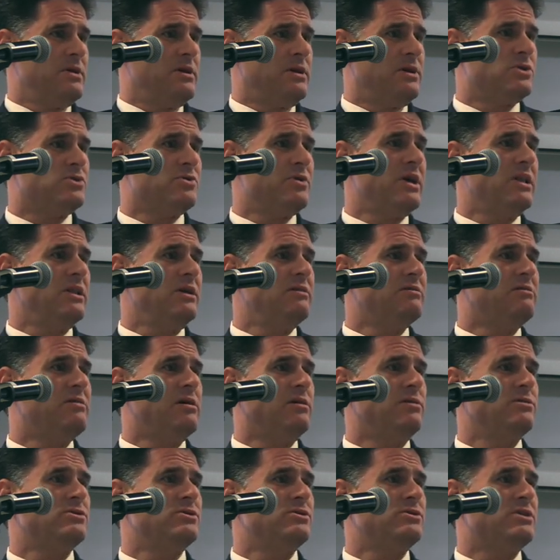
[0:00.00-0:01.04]
Israeli
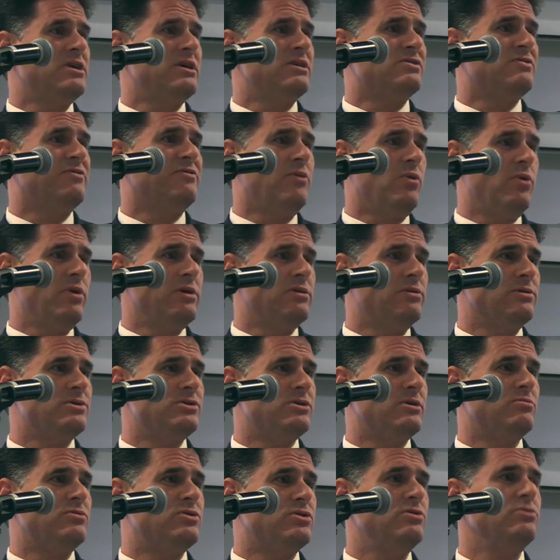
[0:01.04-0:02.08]
intelligence has foiled
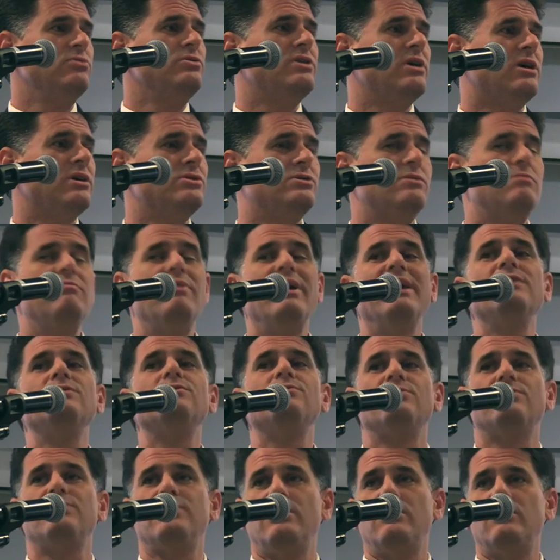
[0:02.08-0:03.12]
some two dozen
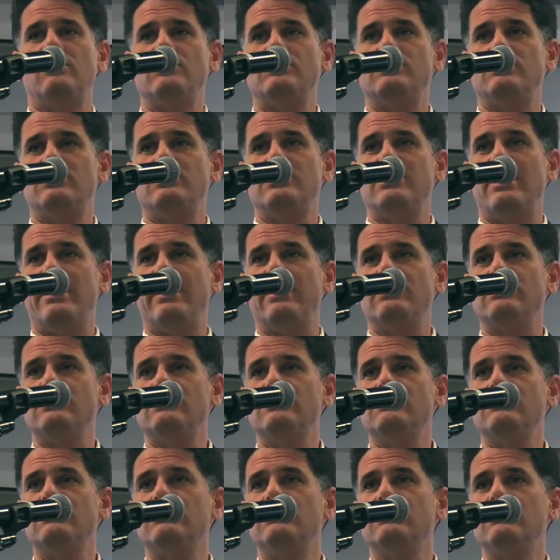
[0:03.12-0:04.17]
major terrorist attacks
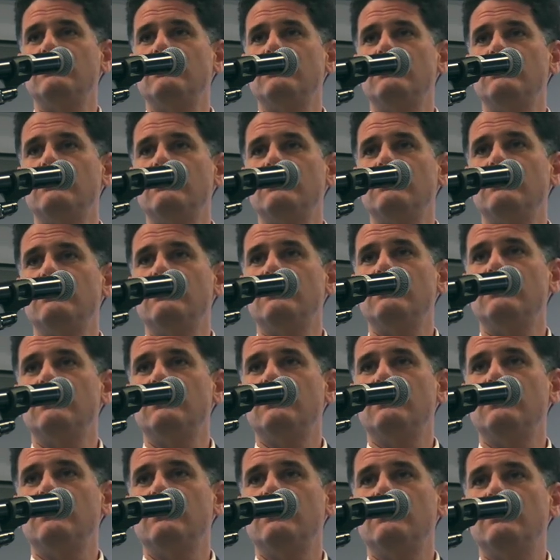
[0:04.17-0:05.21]

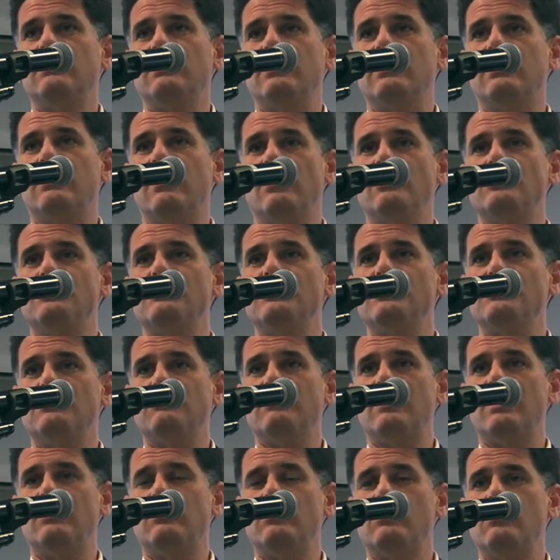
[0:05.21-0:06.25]
in countries
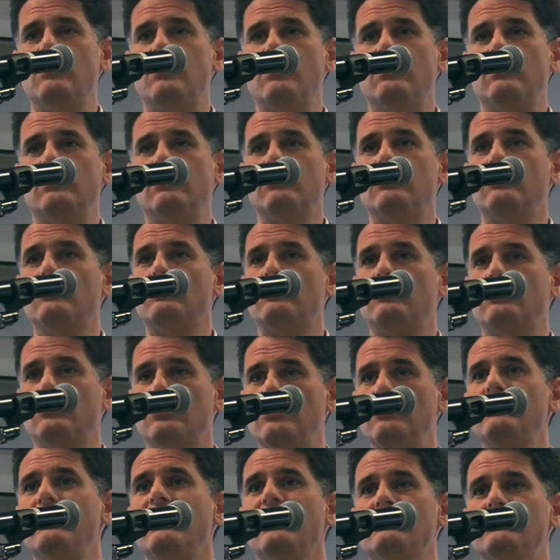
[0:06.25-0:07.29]
around the world.
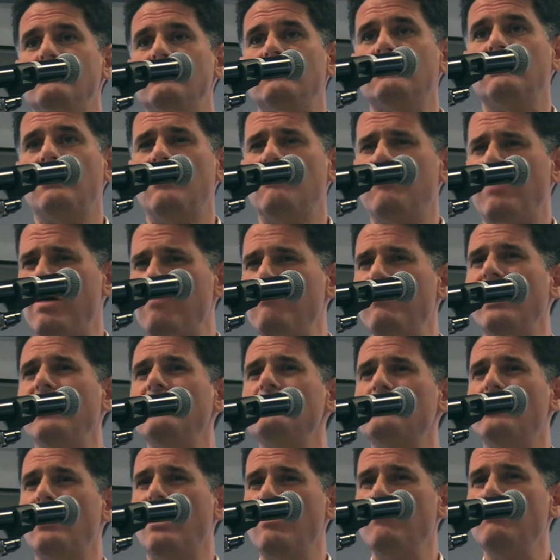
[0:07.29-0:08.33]
Two dozen. And by
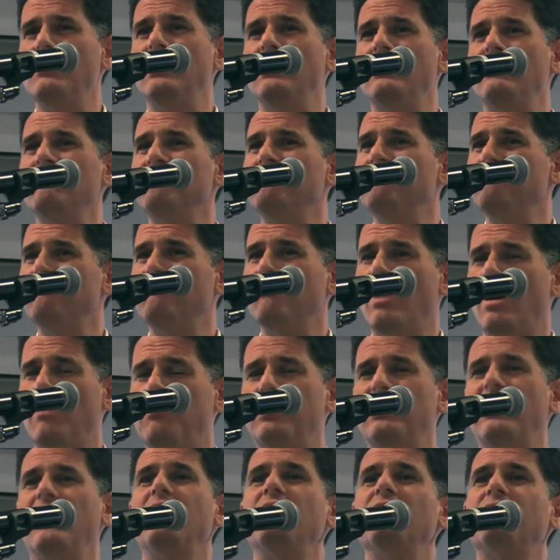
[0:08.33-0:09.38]
major, I mean a
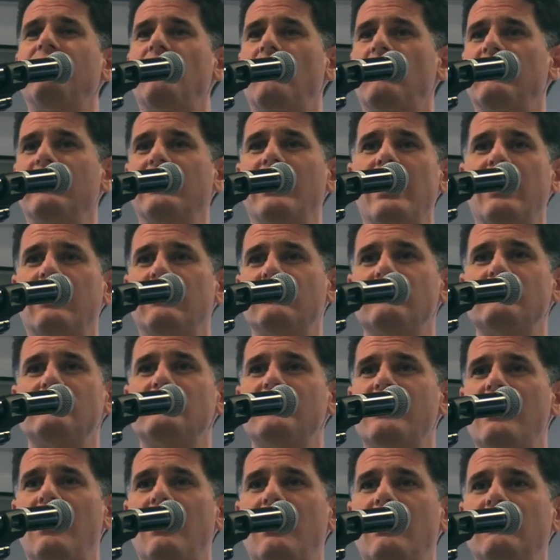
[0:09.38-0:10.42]
plane falling out of the
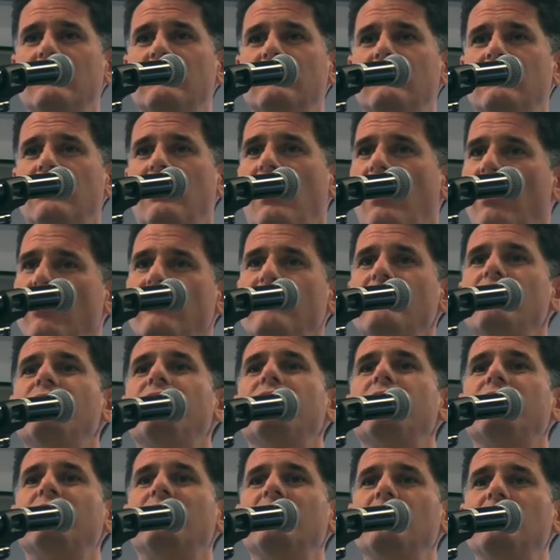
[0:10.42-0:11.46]
sky,
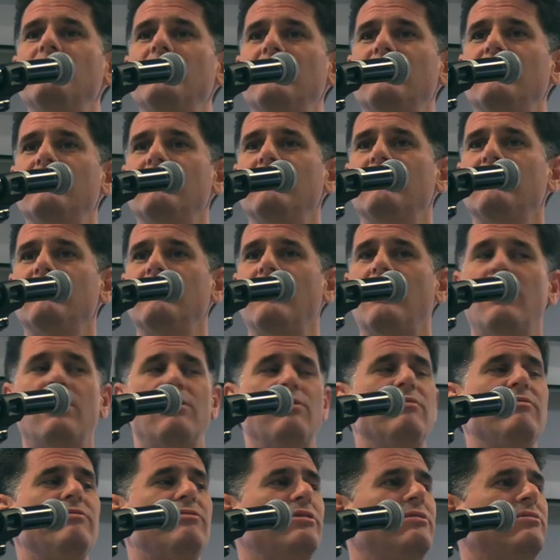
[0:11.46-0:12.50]
150, being,
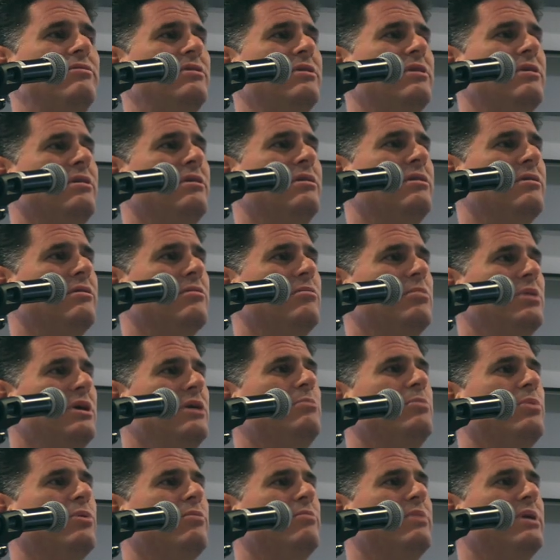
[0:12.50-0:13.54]
150
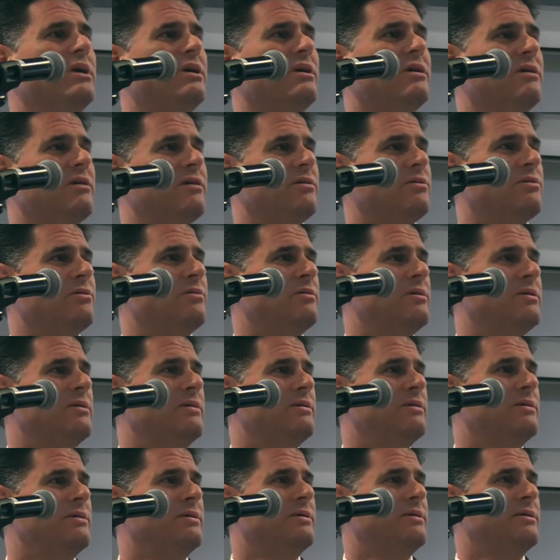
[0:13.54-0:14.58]
people being killed.
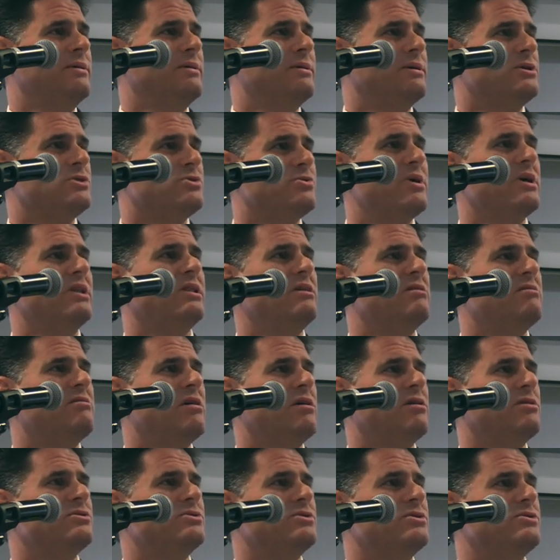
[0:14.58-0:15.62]
Israeli
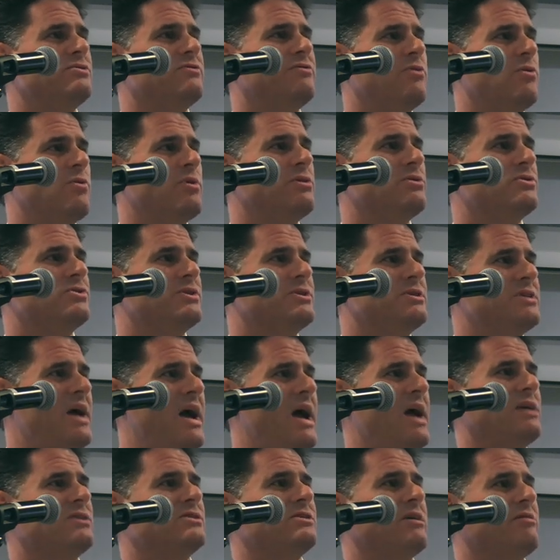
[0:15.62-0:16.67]
intelligence foils
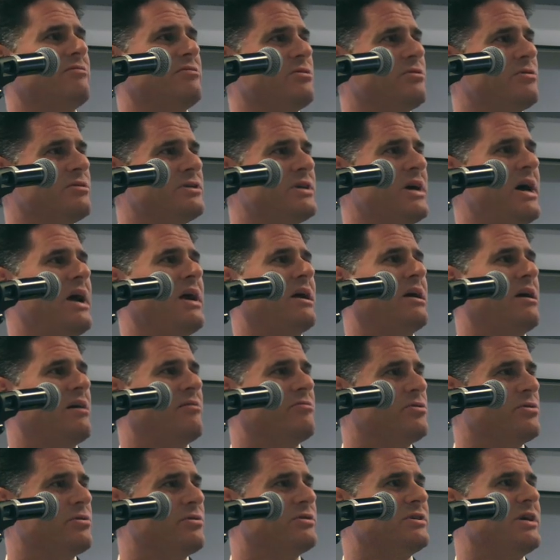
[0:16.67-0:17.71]
attacks after attack
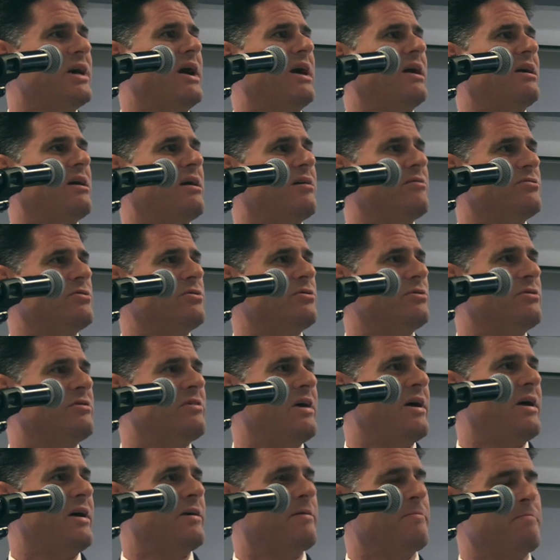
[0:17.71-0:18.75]
after attack after
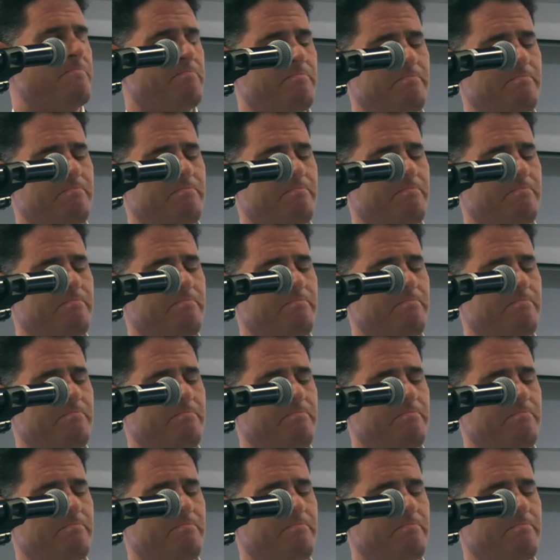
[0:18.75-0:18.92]
attack.